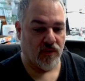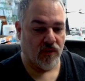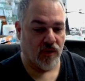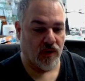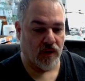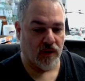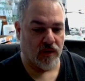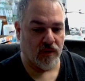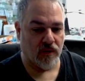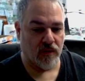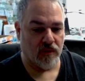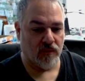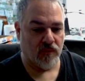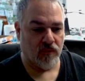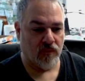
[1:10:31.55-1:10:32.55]

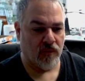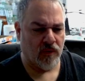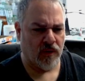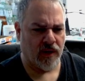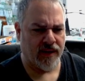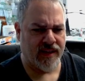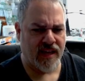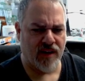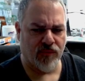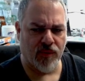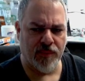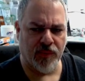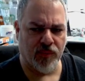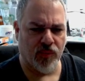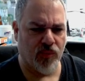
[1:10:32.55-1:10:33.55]
I can't remember